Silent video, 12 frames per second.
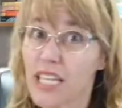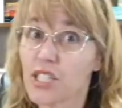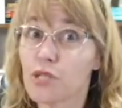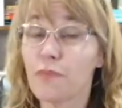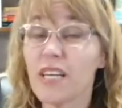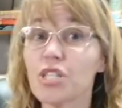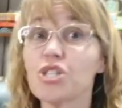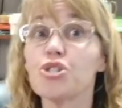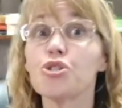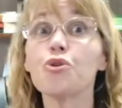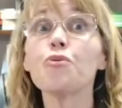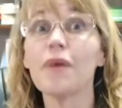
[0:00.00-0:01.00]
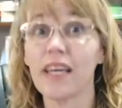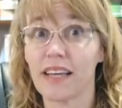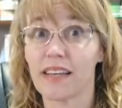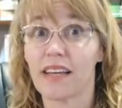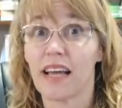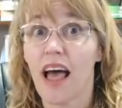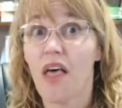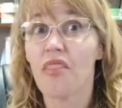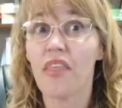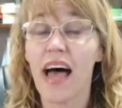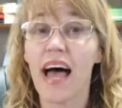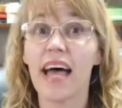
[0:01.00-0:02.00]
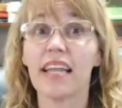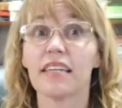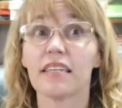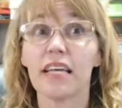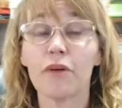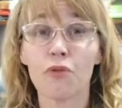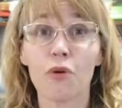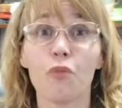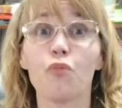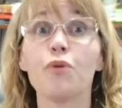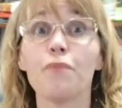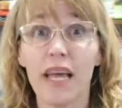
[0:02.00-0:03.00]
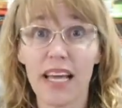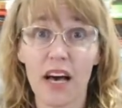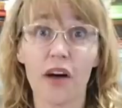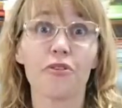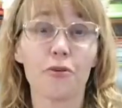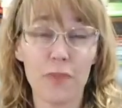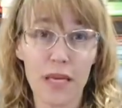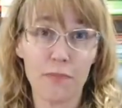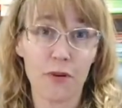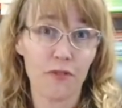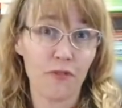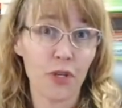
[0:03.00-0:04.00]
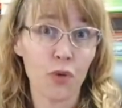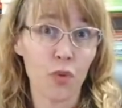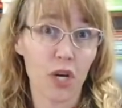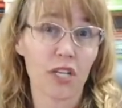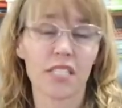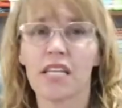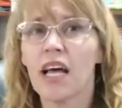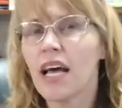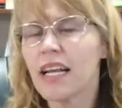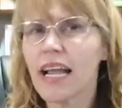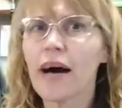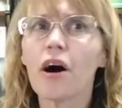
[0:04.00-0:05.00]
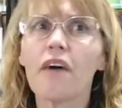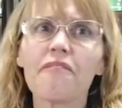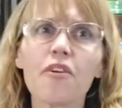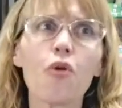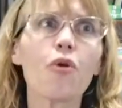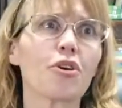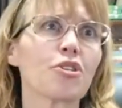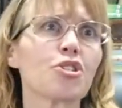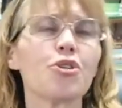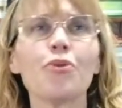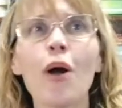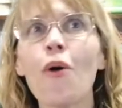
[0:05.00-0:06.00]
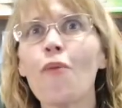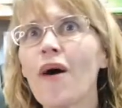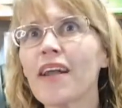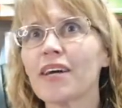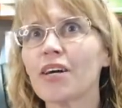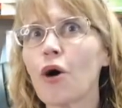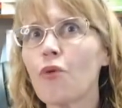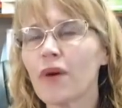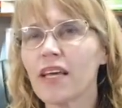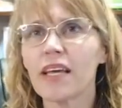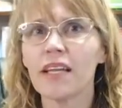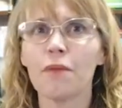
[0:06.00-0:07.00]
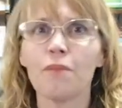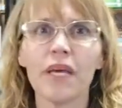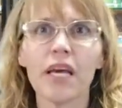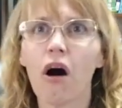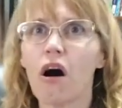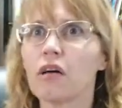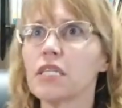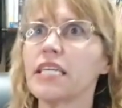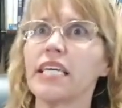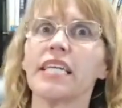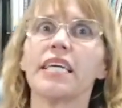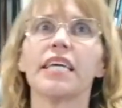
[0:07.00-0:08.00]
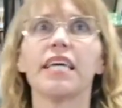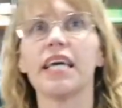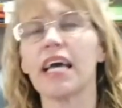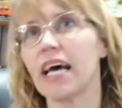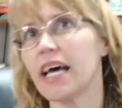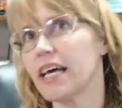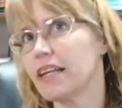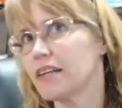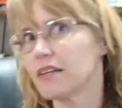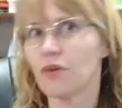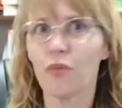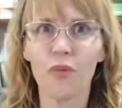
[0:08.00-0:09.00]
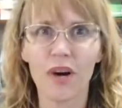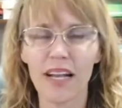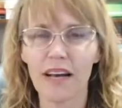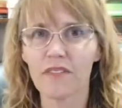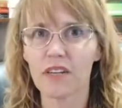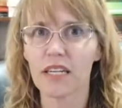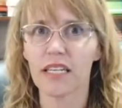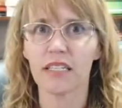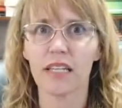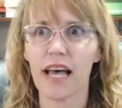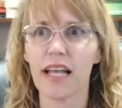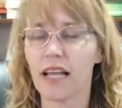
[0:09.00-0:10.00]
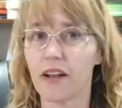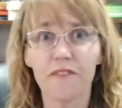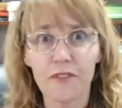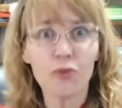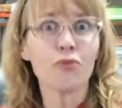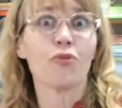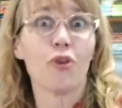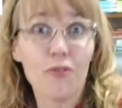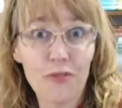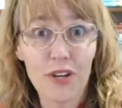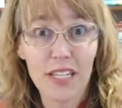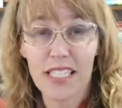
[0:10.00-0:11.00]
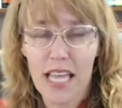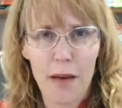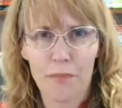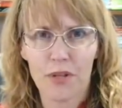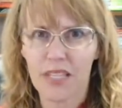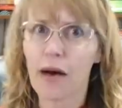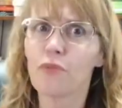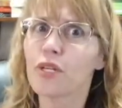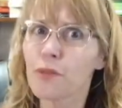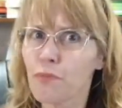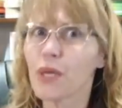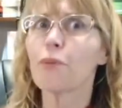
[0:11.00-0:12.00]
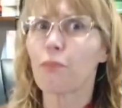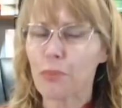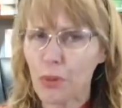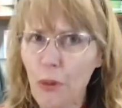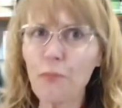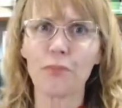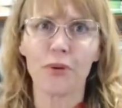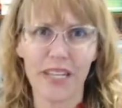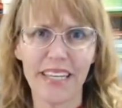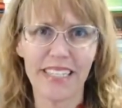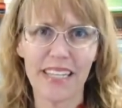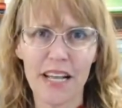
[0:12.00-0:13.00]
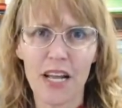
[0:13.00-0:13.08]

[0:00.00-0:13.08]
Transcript: just be assuming that it will, would make other people feel worse. Now, of course, you don't want to go in and be all giddy and whatever in at, at a funeral, for example. That wouldn't be appropriate.